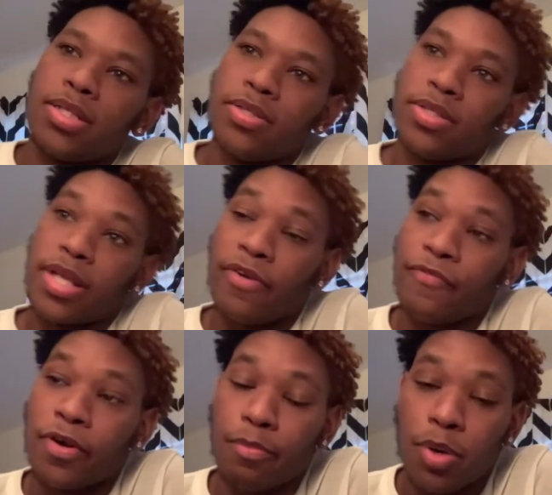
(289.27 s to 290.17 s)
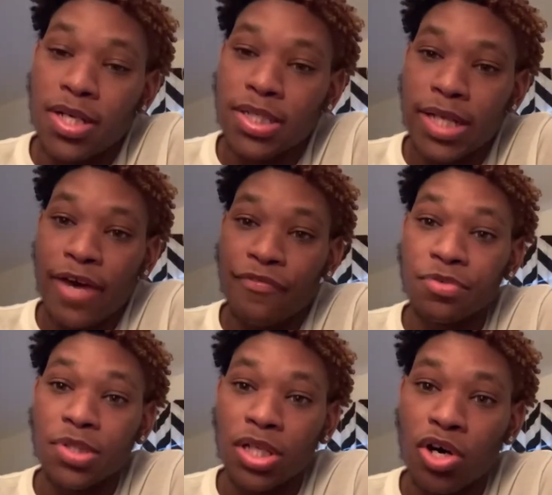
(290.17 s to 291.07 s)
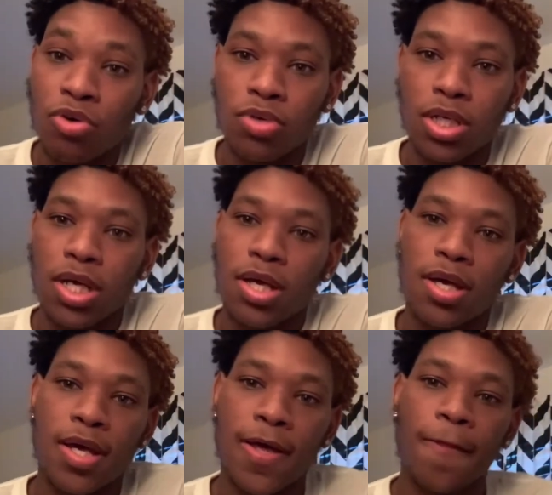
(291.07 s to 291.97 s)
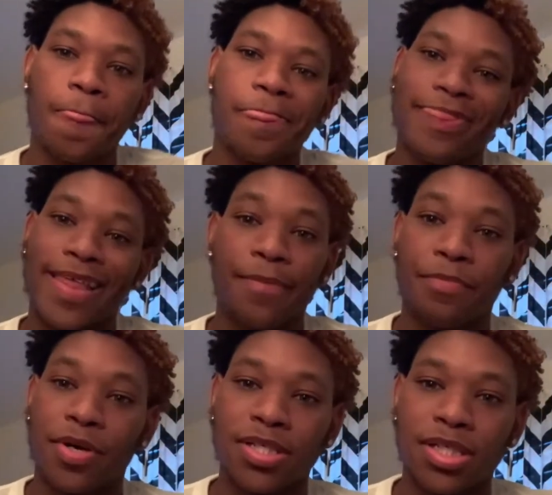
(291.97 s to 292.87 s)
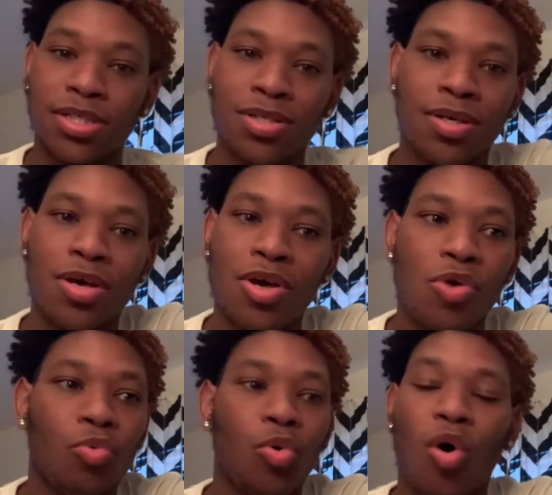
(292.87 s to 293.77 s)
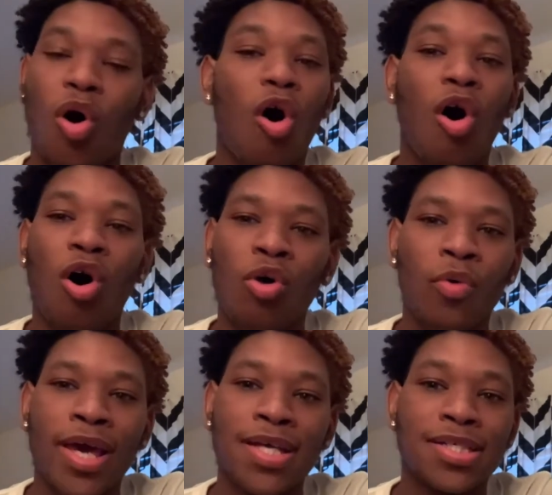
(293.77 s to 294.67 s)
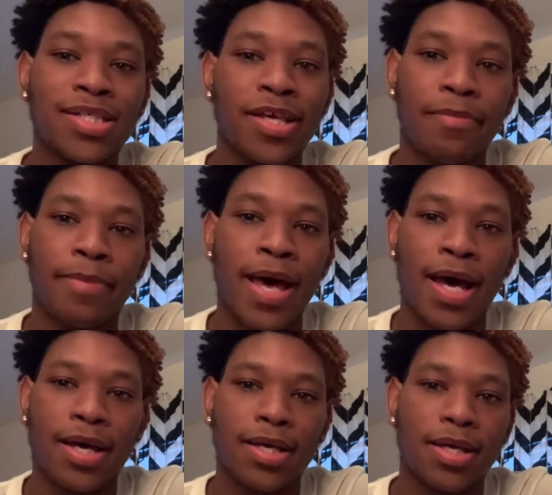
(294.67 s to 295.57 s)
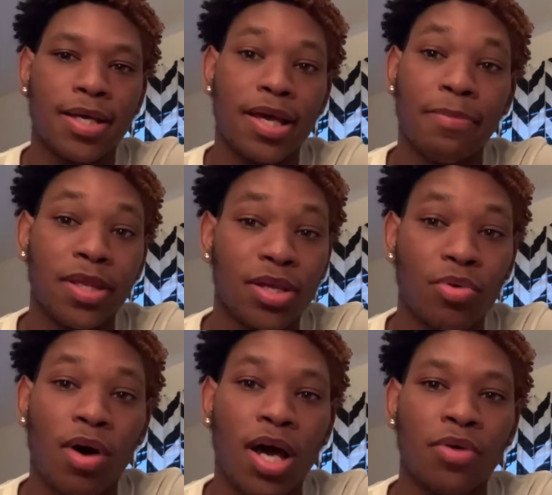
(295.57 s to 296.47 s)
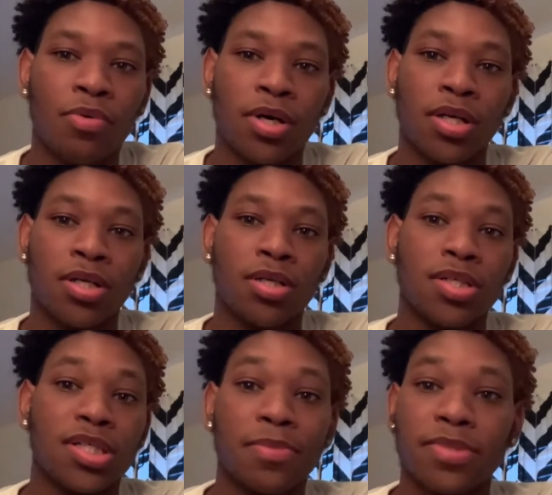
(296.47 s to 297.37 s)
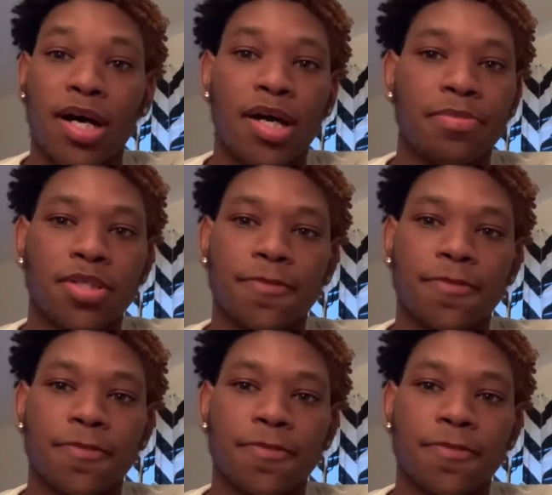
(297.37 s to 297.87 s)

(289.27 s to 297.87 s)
Now, for a person that feels alone, that person will always sit back and be the quiet one sometimes.